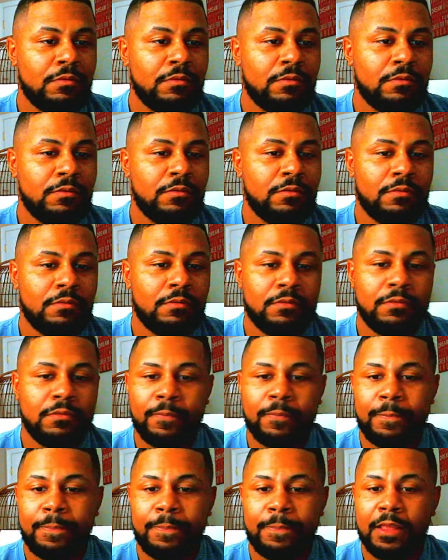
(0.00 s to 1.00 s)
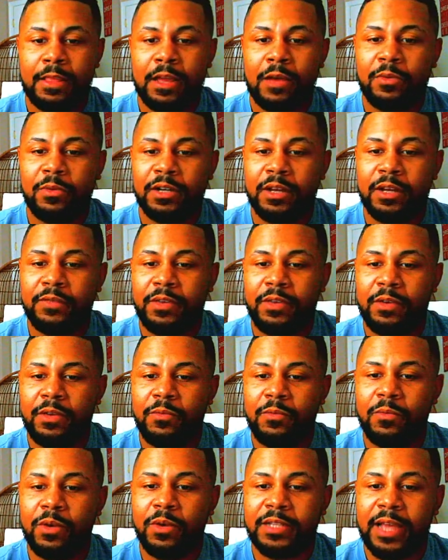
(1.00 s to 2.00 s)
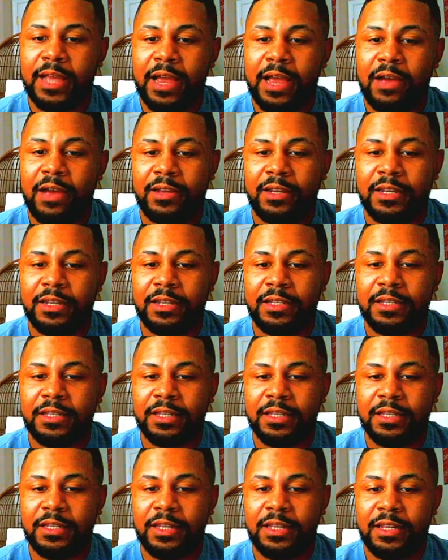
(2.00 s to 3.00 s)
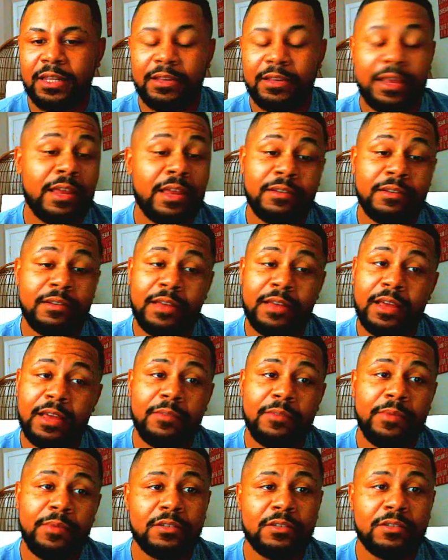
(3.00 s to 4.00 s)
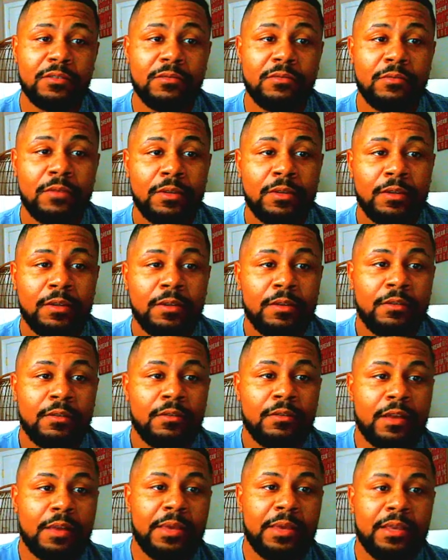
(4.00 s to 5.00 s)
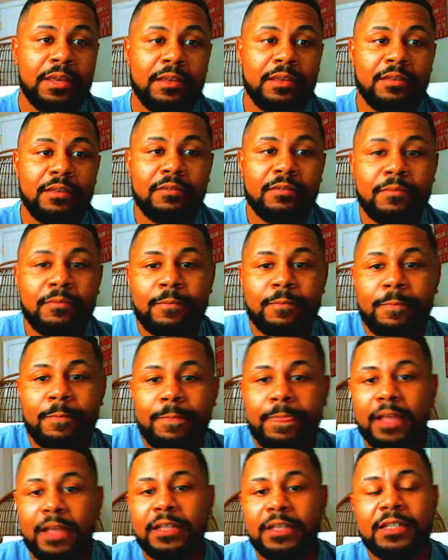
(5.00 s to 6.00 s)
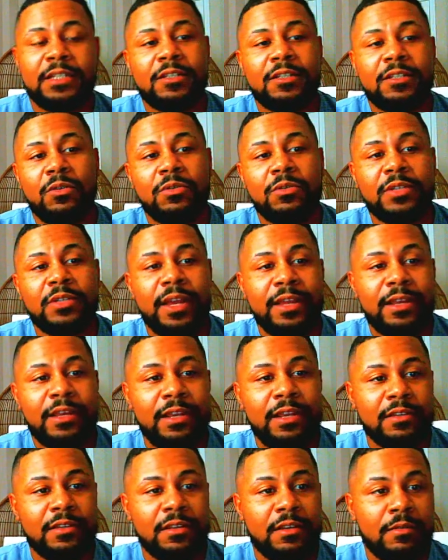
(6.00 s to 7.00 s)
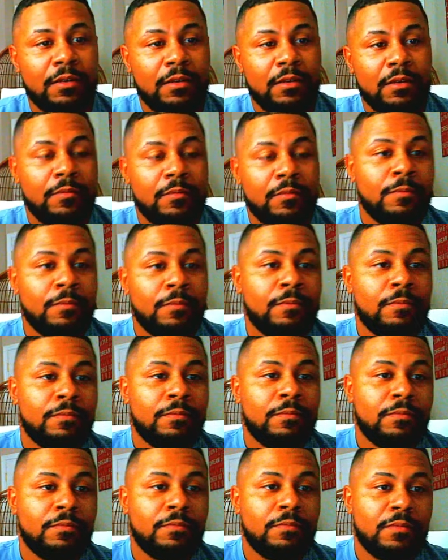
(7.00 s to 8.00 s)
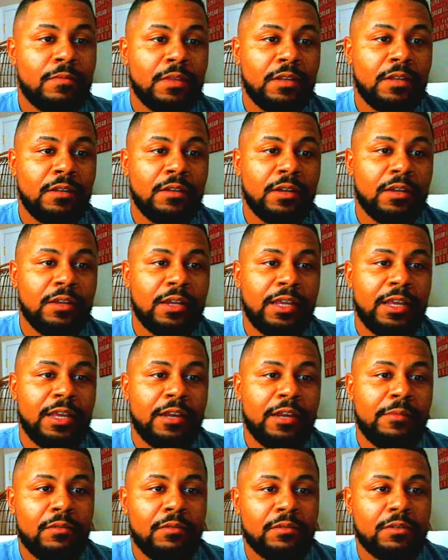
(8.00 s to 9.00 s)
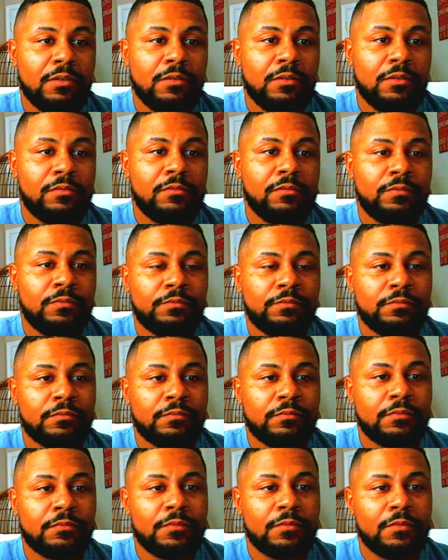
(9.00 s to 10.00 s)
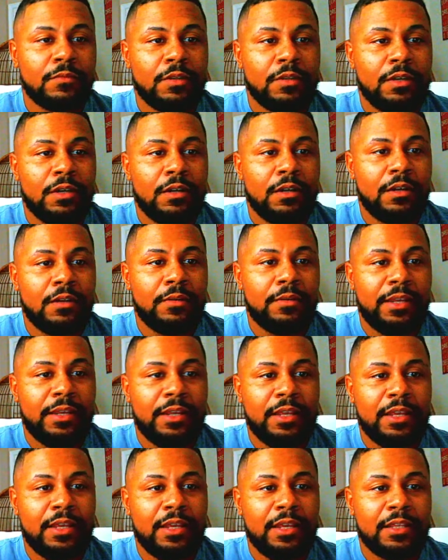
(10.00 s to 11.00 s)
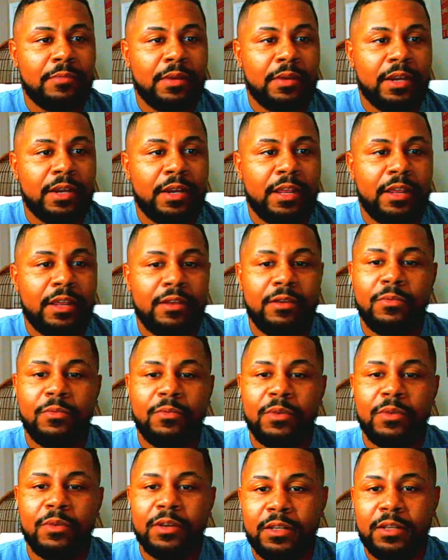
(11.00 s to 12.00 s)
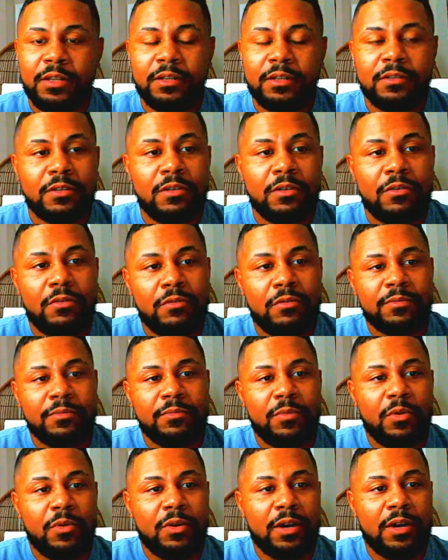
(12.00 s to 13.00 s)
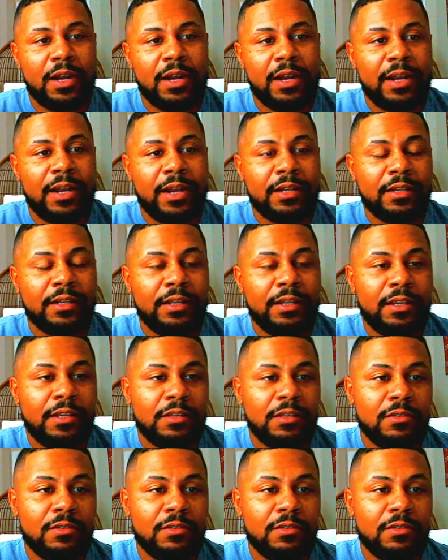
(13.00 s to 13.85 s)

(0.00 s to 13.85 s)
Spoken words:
I wonder if he wants out in it. Yeah, that could be it too. I mean, it just shows that they're looking to get him out. So, he didn't get the money he wanted, so it's more likely he's going to be out